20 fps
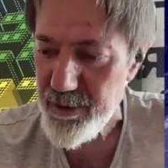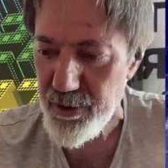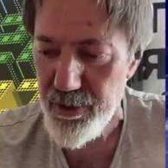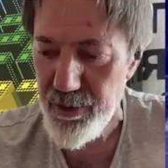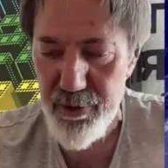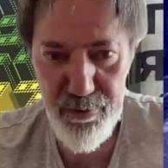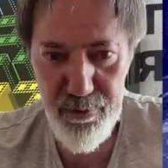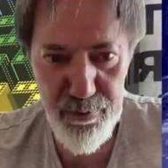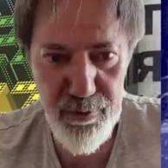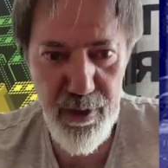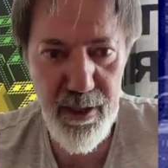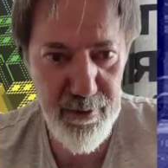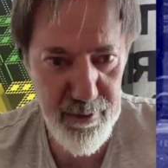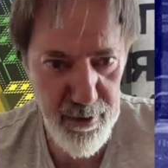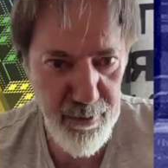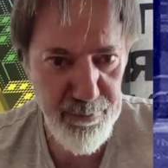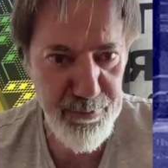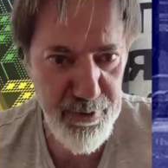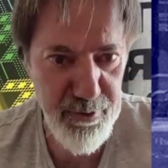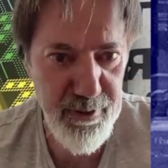so it's right
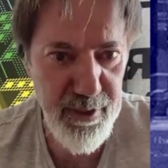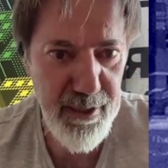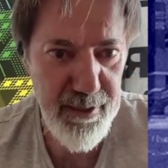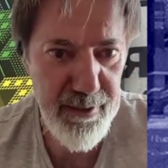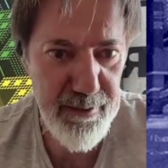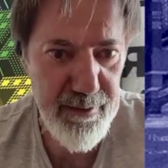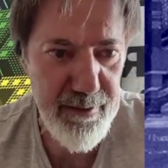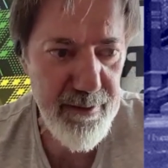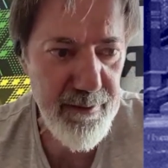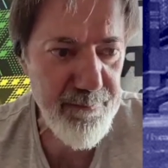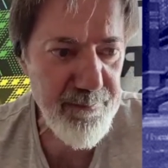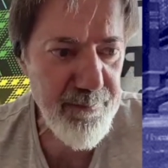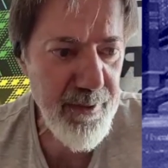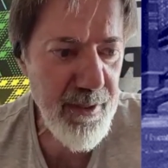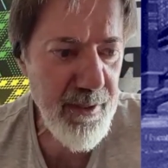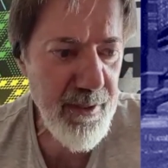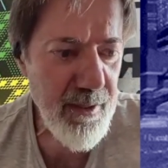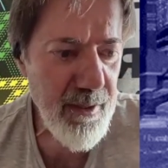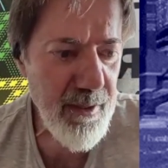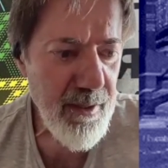up to date.
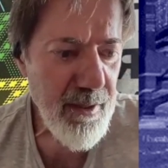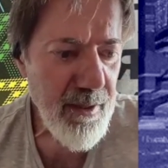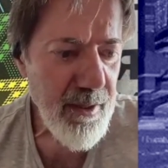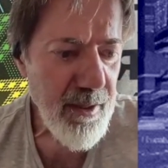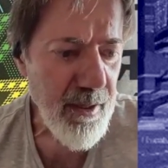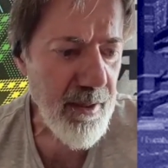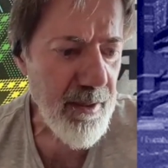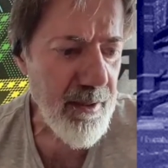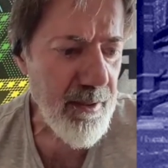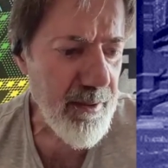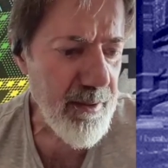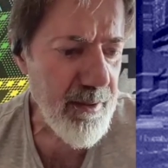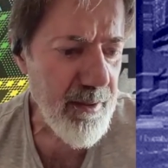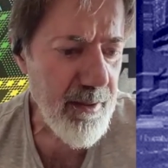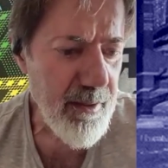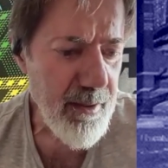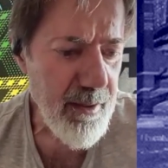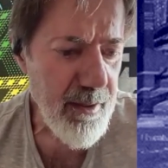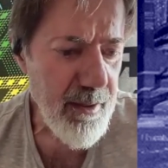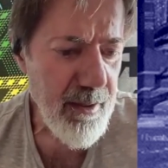Uh,
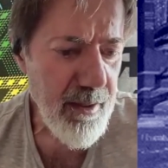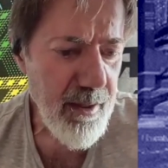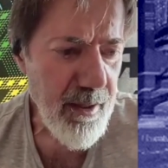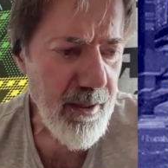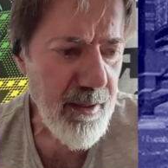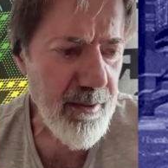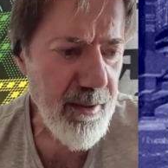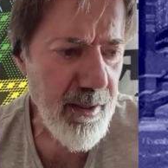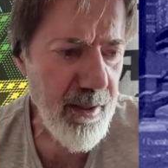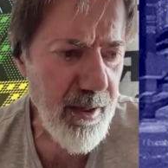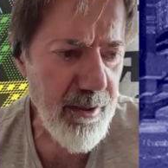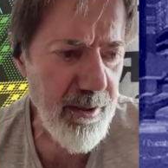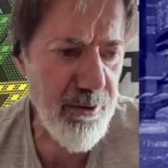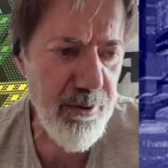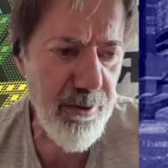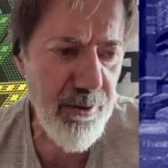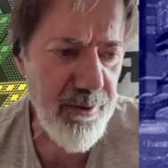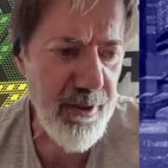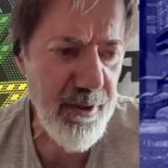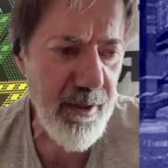I
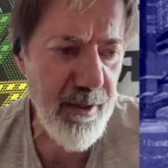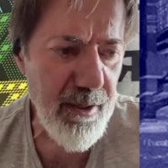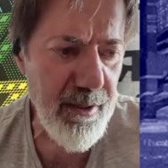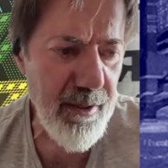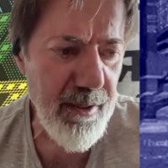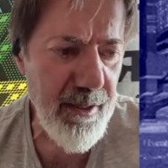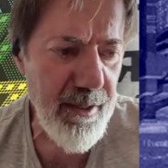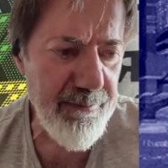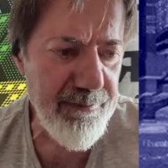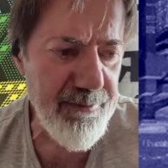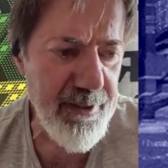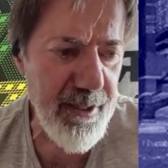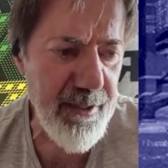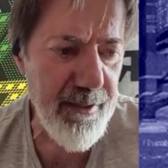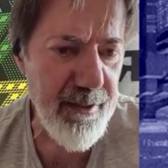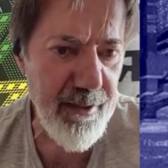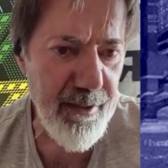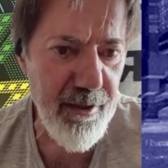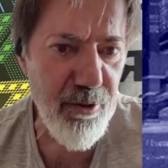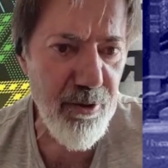don't think I left
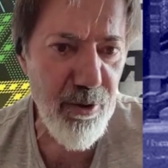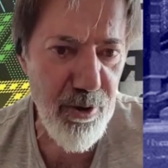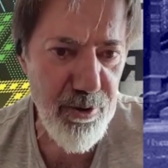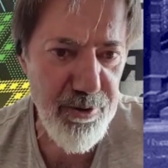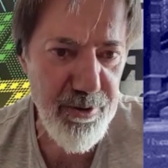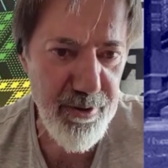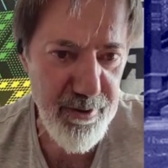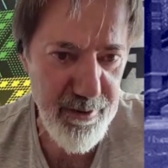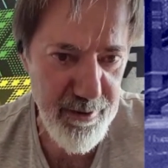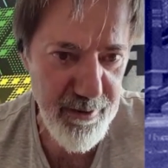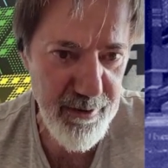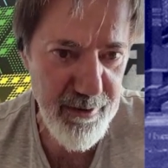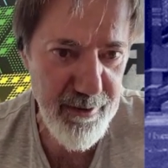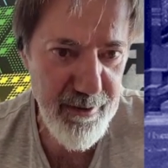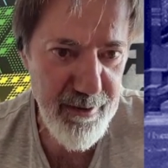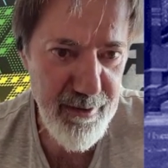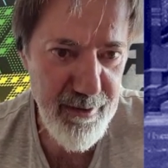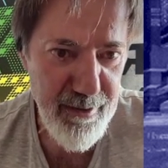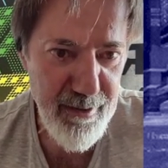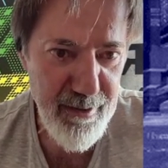anything consciously.
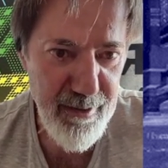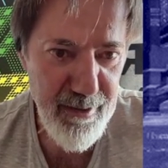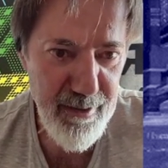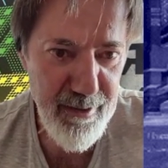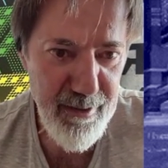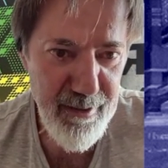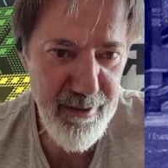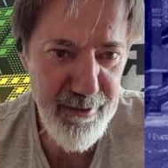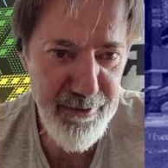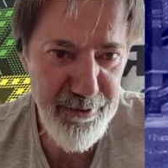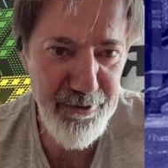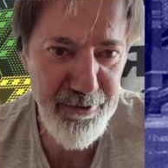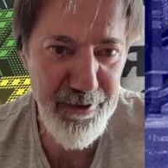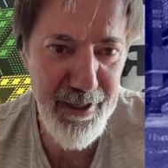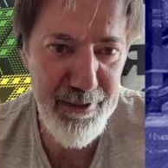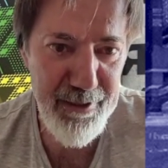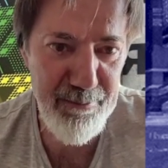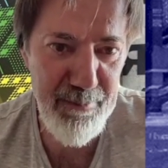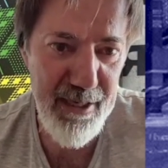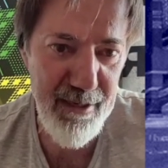You know,
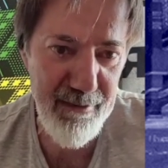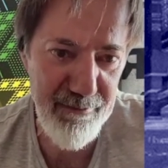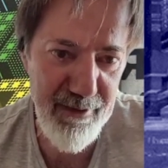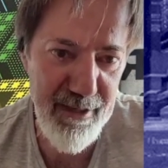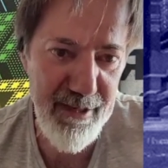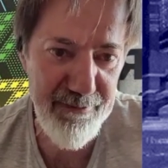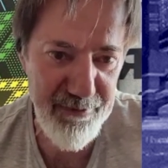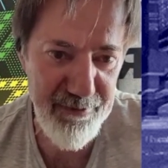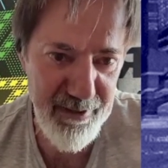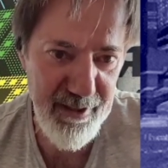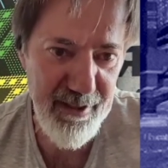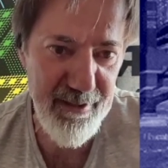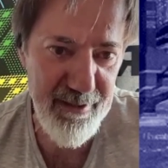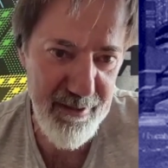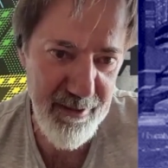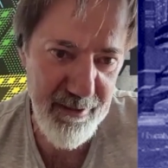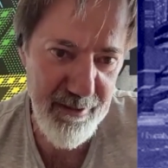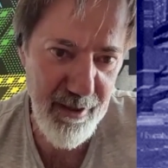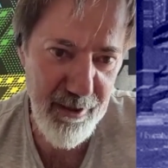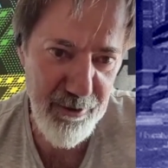I may have left things
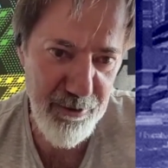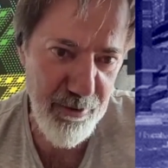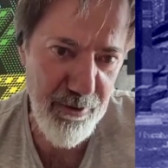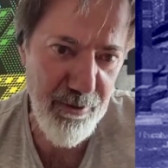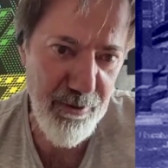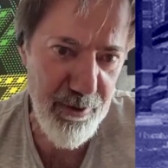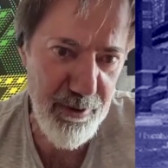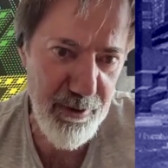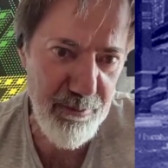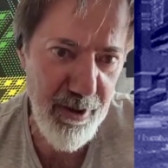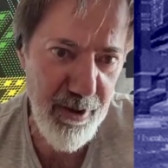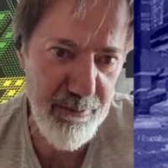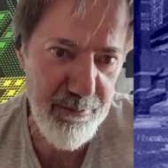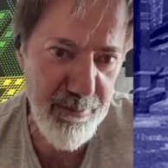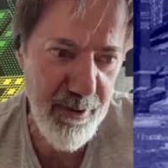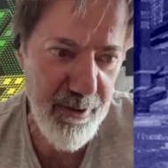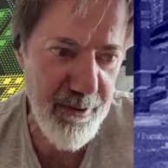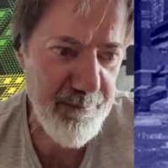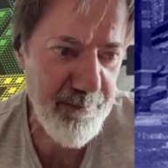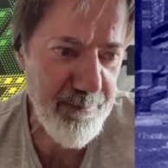that I couldn't
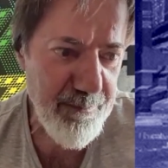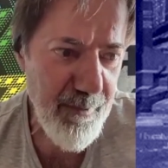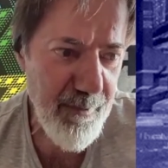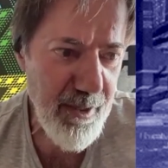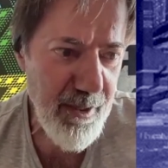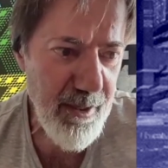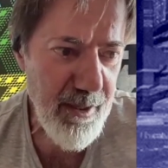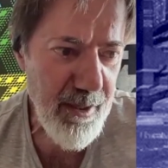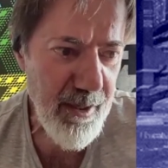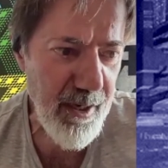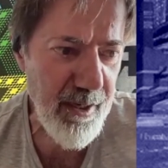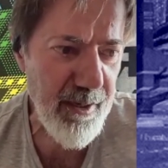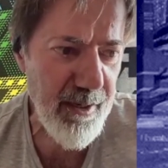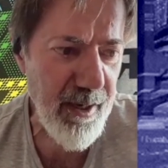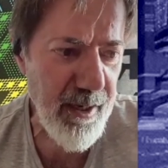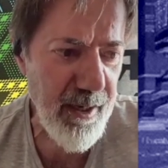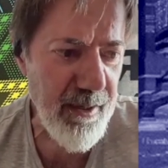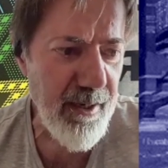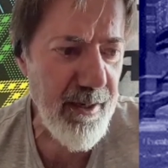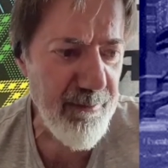remember.
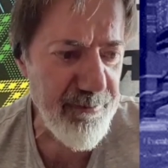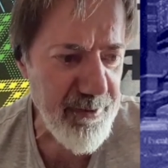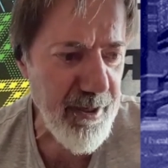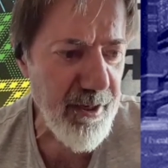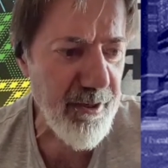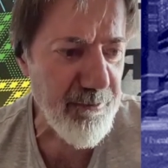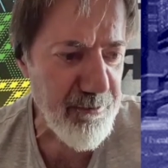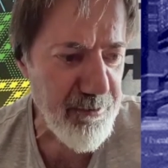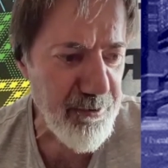I left out a